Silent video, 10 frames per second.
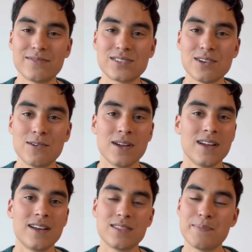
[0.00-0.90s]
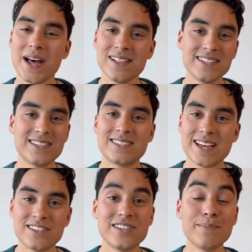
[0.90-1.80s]
So the balance is
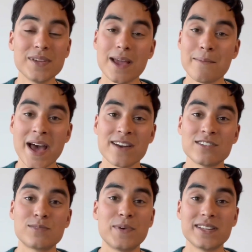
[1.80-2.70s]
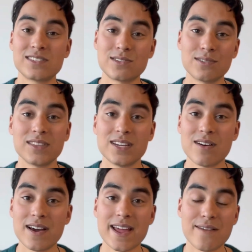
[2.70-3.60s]
that GPA matters, but it's certainly
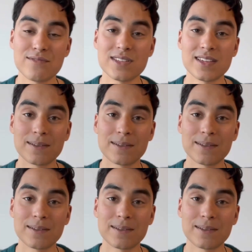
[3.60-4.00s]
not everything.